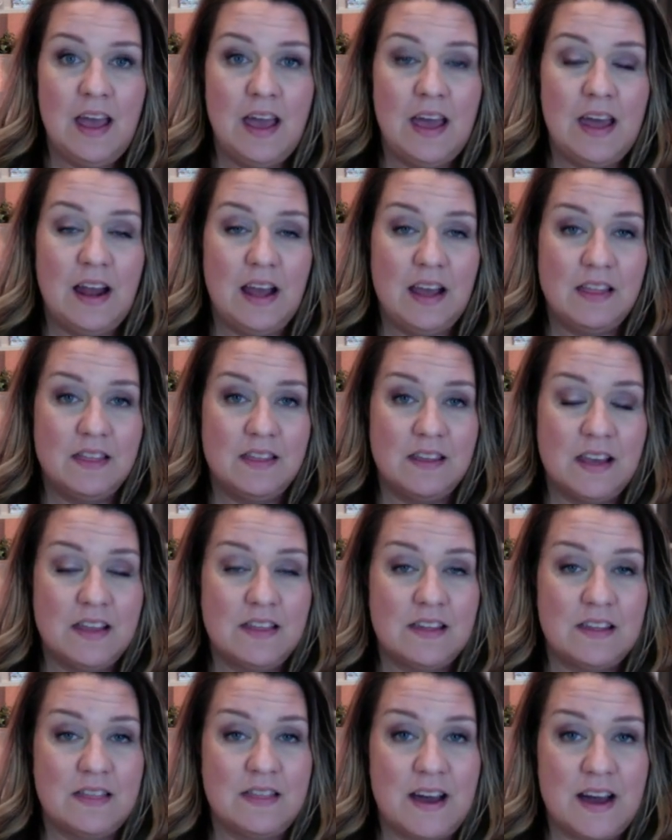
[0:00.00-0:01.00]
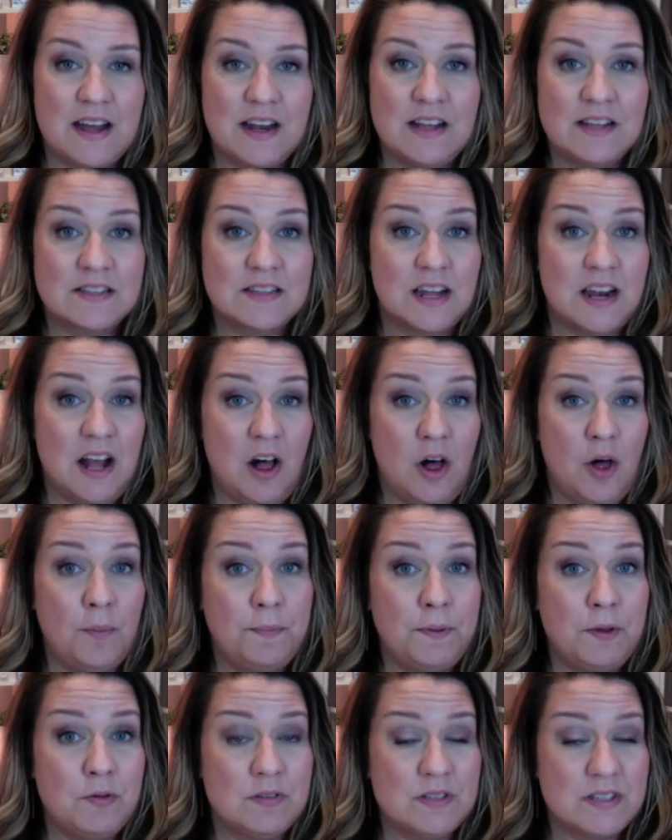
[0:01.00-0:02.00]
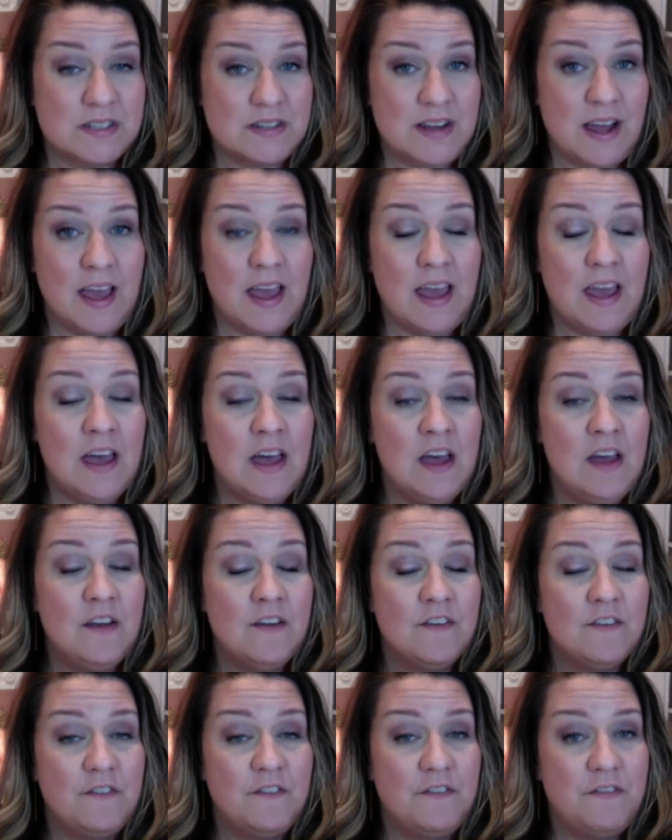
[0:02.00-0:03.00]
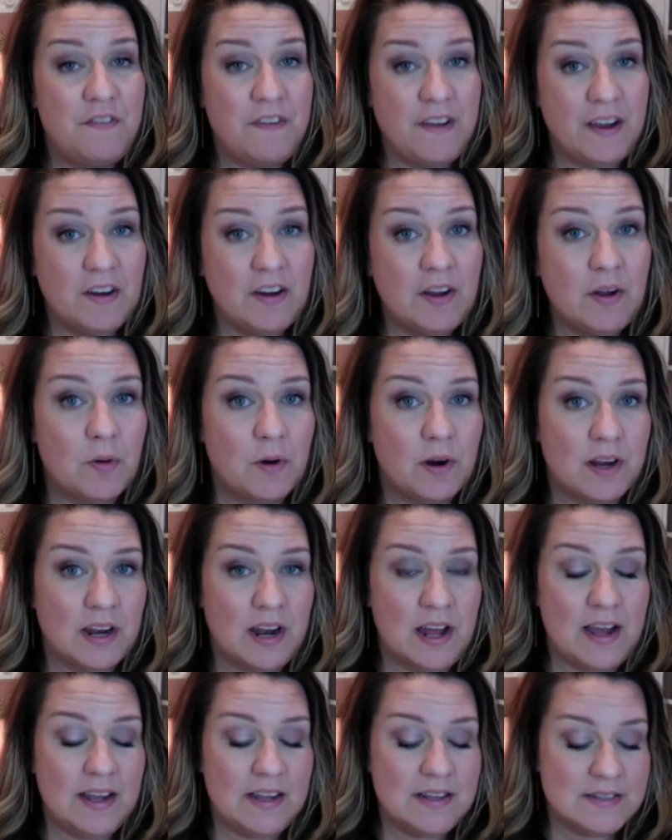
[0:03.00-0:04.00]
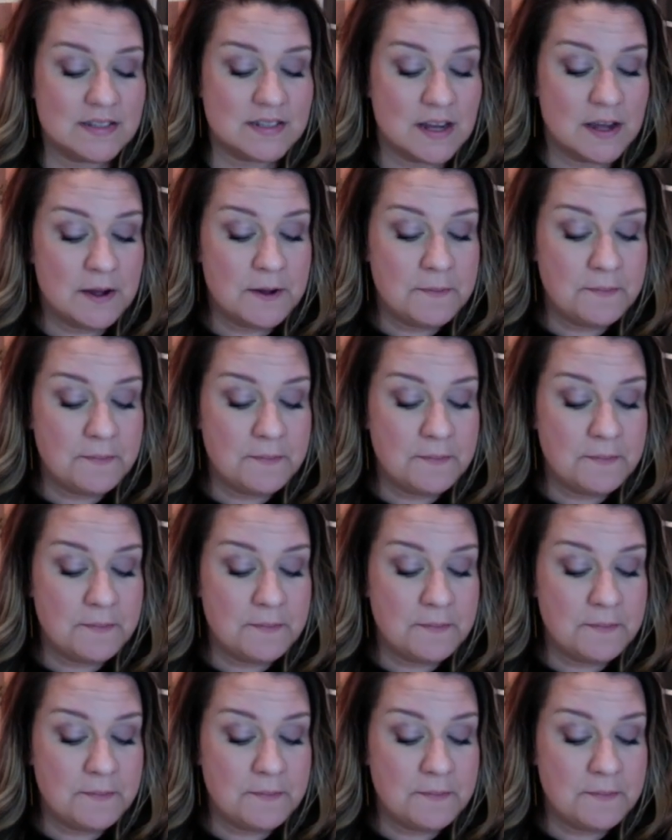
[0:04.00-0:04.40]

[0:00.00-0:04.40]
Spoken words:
And I think that that is going to help you stay very organized.